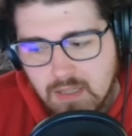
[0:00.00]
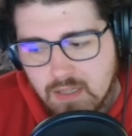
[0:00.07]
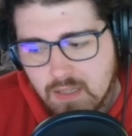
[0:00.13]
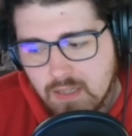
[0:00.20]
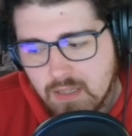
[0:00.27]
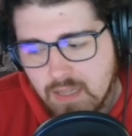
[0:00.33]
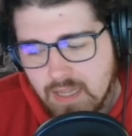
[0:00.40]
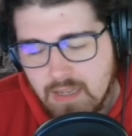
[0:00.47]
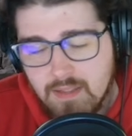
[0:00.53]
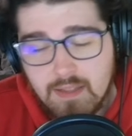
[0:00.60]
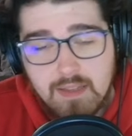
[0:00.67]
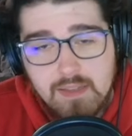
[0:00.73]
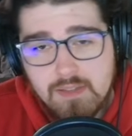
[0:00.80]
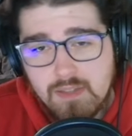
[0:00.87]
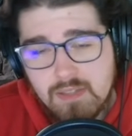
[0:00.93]

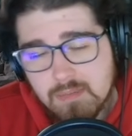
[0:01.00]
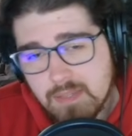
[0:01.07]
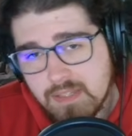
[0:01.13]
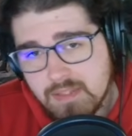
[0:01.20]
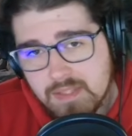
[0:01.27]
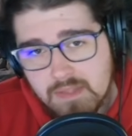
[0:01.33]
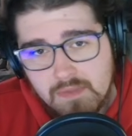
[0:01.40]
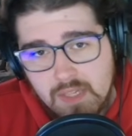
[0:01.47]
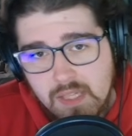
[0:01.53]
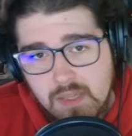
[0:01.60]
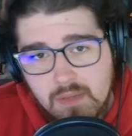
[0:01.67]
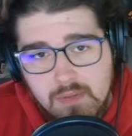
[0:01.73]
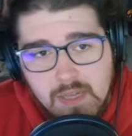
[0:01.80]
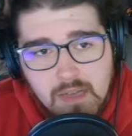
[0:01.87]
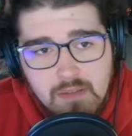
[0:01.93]
anything I talk about in this
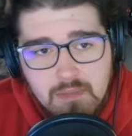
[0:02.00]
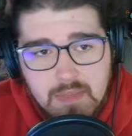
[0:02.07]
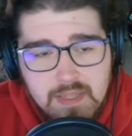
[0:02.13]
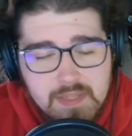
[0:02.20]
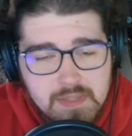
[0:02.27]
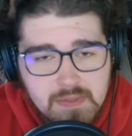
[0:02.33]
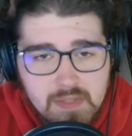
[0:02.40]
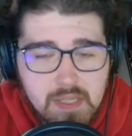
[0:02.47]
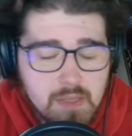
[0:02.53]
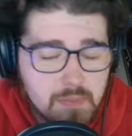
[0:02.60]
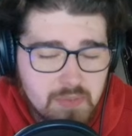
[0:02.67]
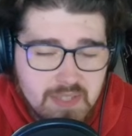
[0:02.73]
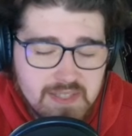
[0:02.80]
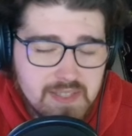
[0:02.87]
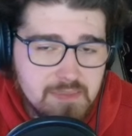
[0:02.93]
video and how I made this video,
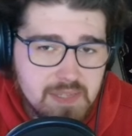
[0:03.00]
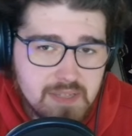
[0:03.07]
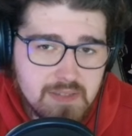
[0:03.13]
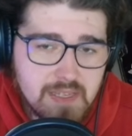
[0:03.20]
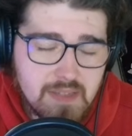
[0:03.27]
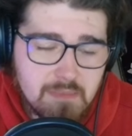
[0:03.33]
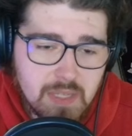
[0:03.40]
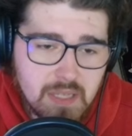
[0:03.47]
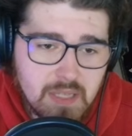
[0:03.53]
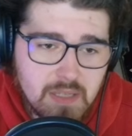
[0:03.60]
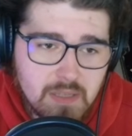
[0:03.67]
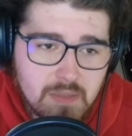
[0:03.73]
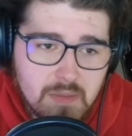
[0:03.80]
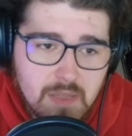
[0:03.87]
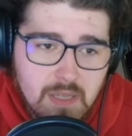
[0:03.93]
please let me know down below.